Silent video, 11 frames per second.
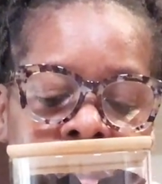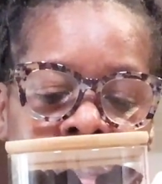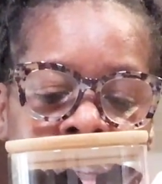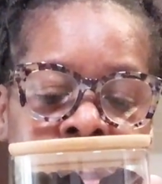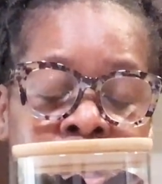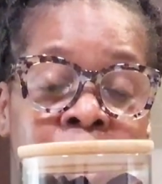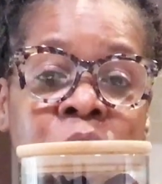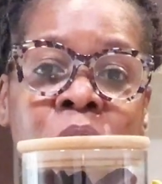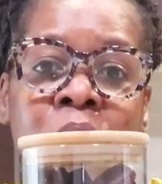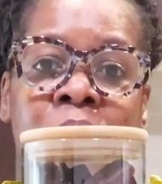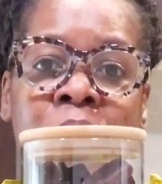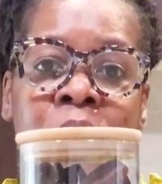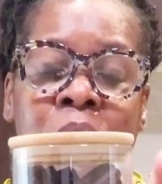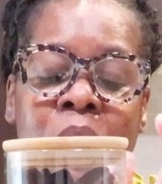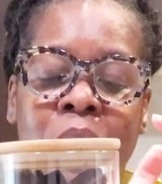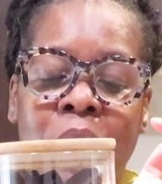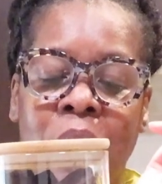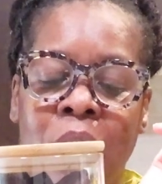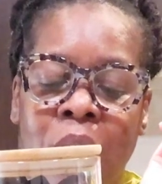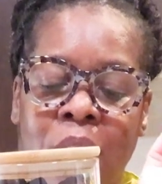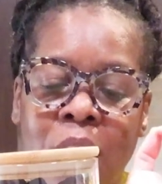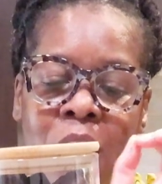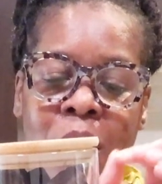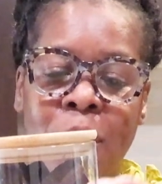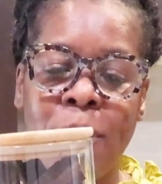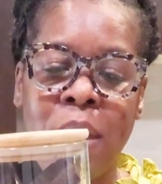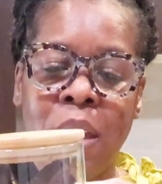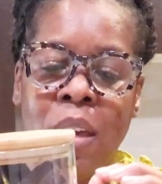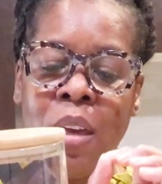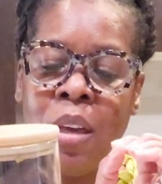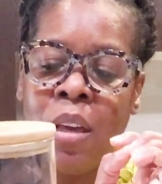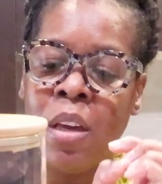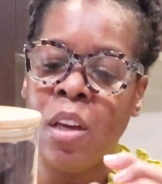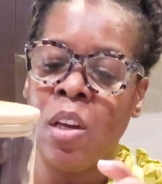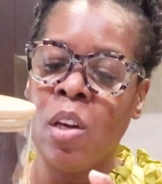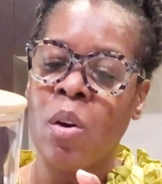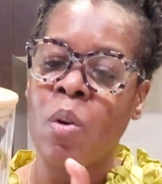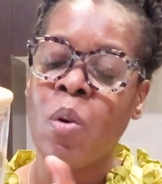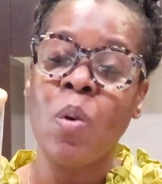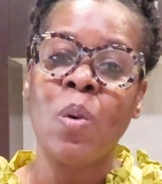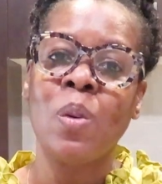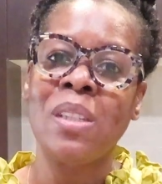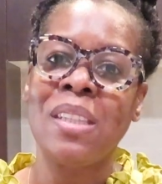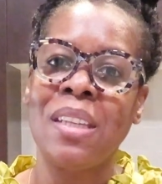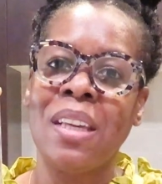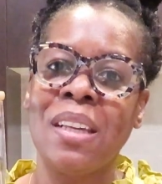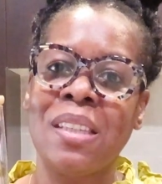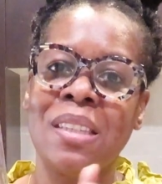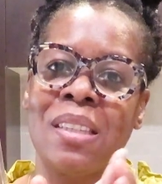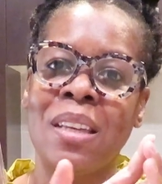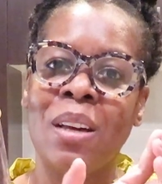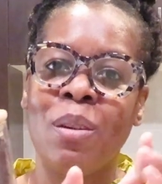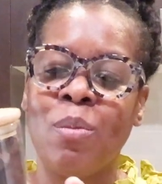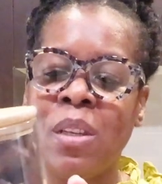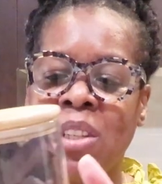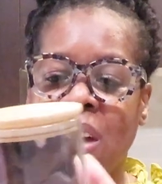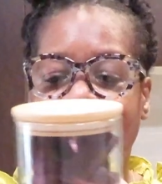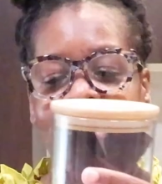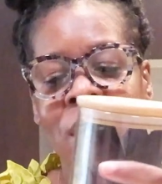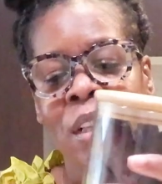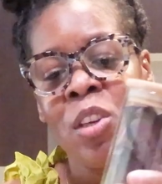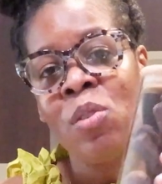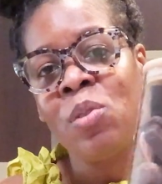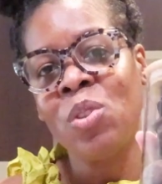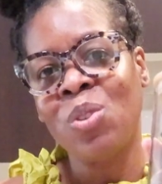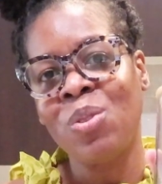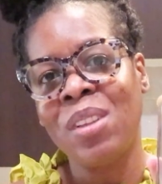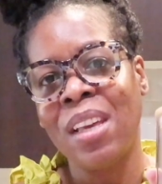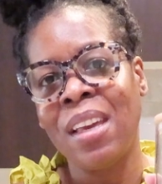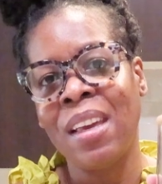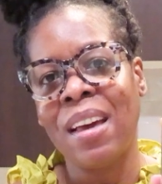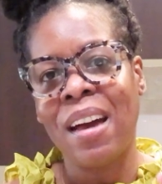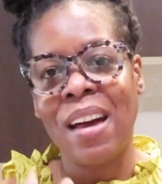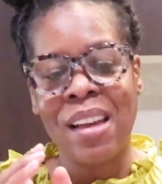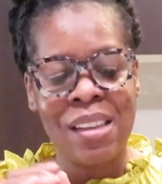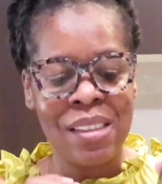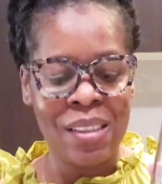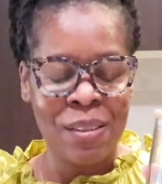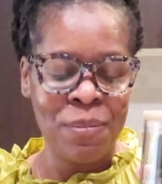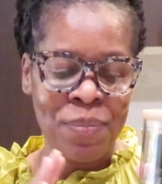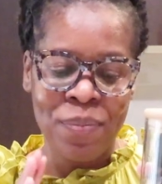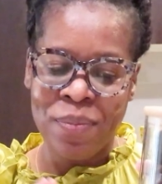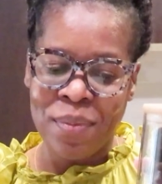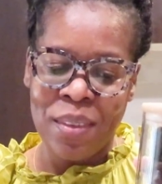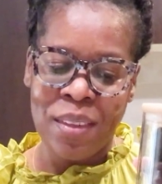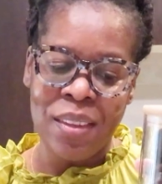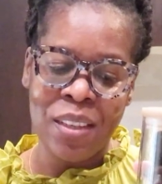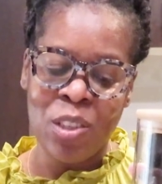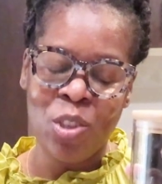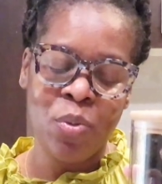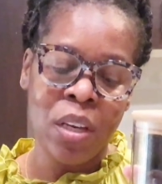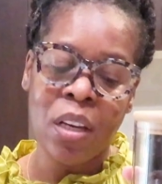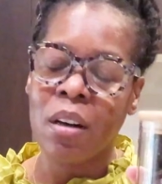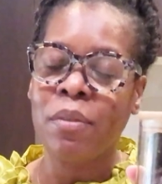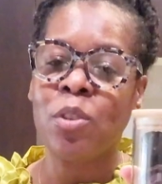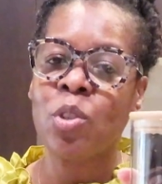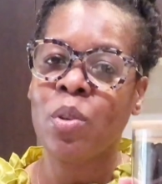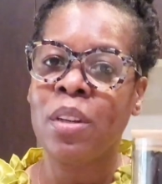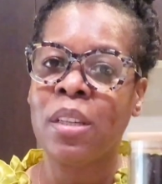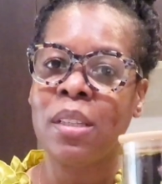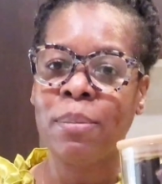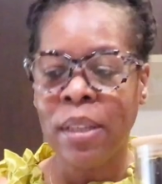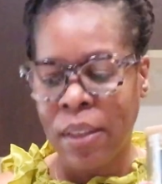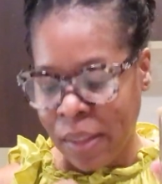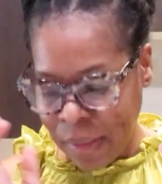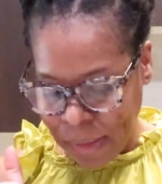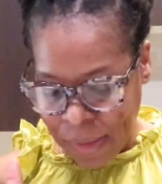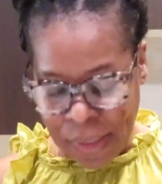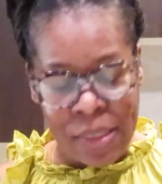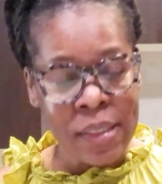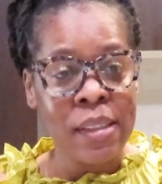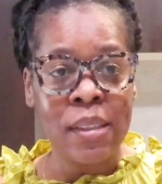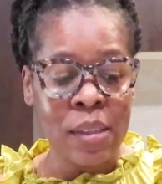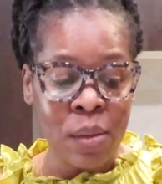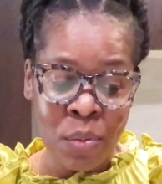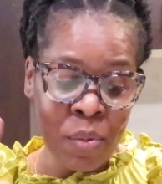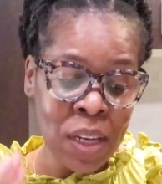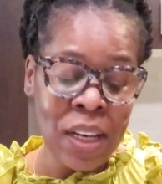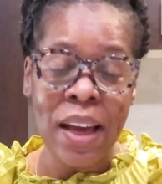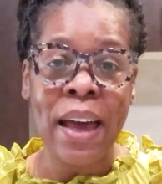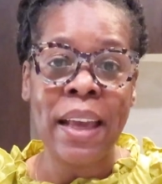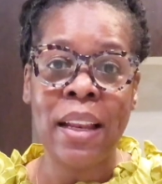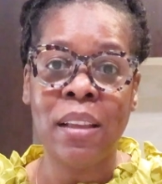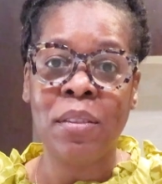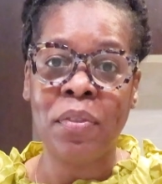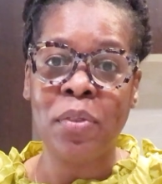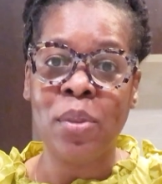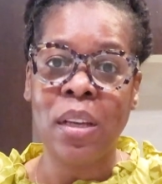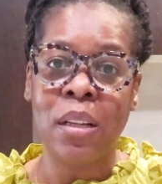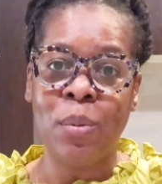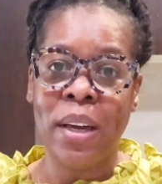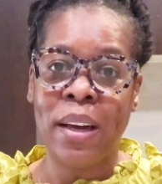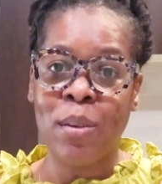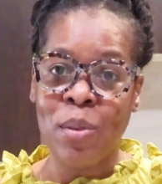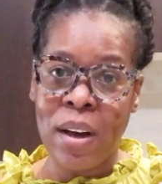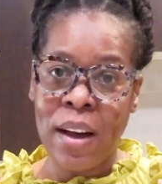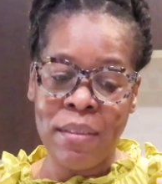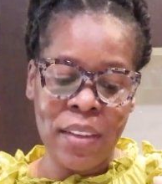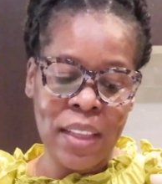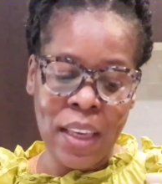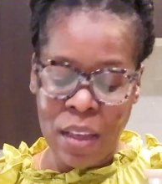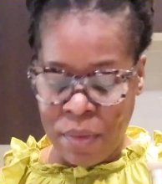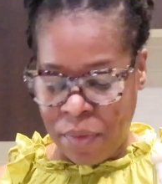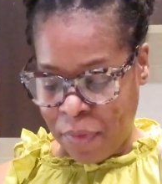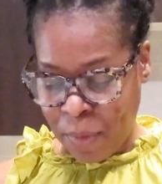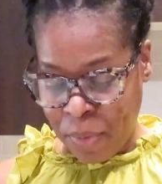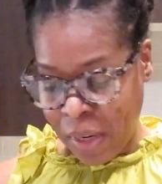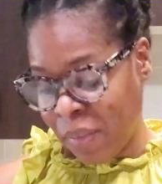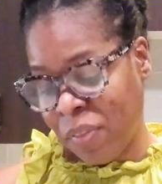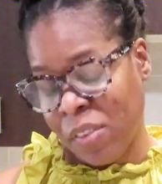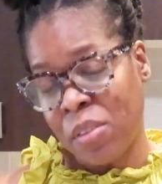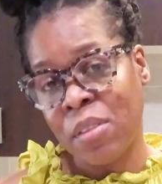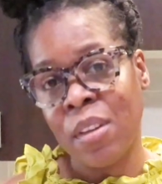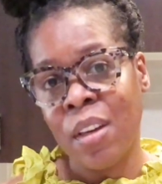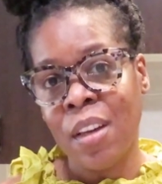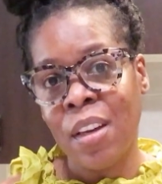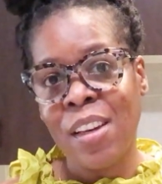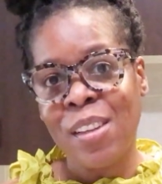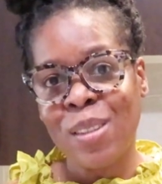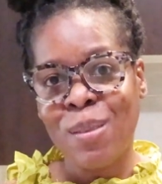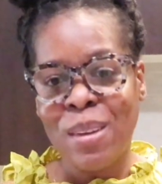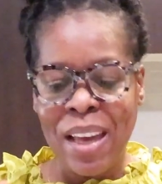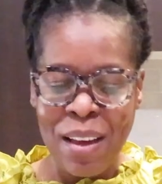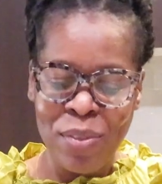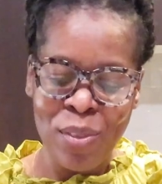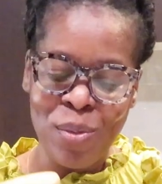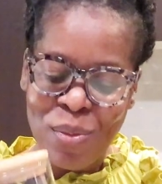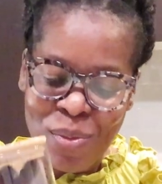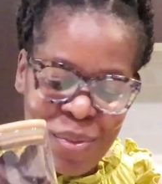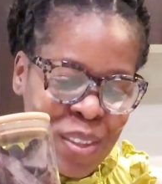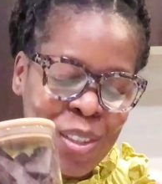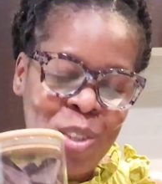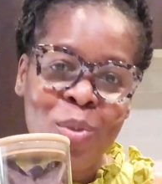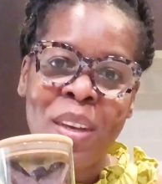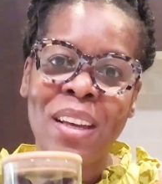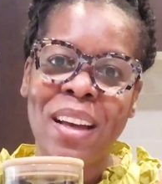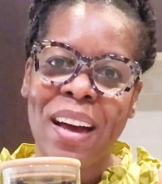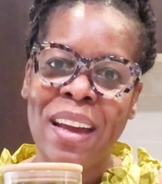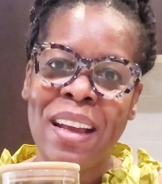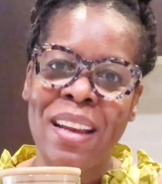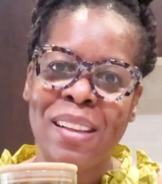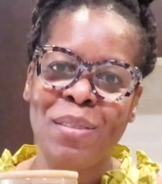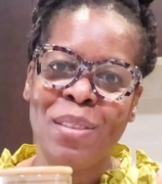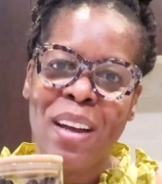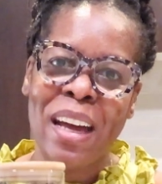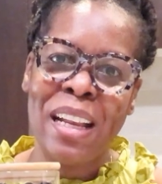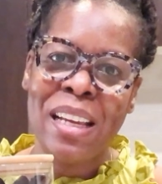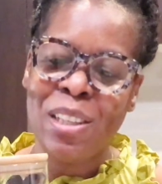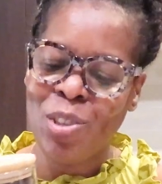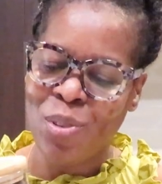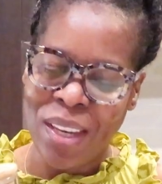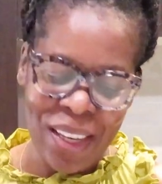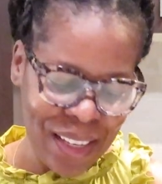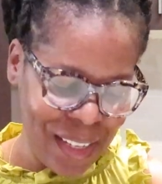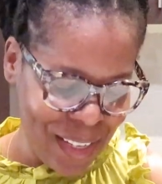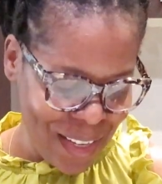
delicious, yummy cocoa sticks, which I will use today as the drink of choice, because this is real island food that we are having here for breakfast. So we have to drink island drink.